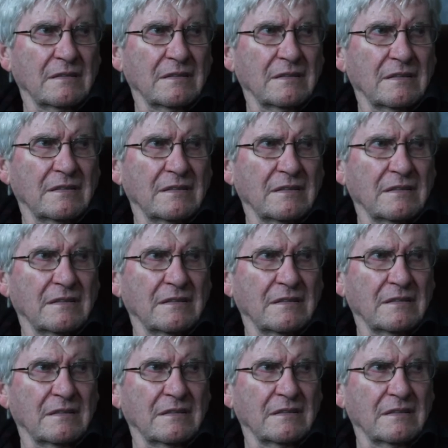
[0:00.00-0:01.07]
mm-hmm.
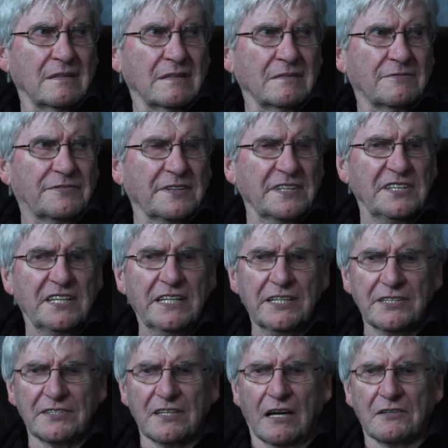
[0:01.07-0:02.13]
for
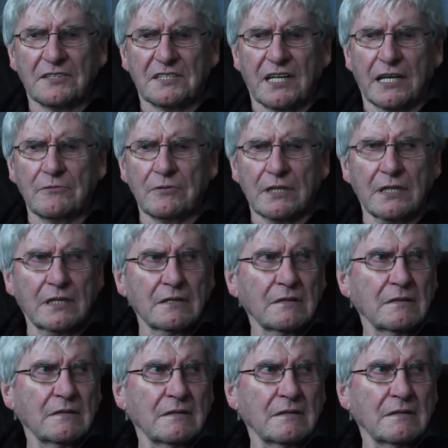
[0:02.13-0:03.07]
years i stay with it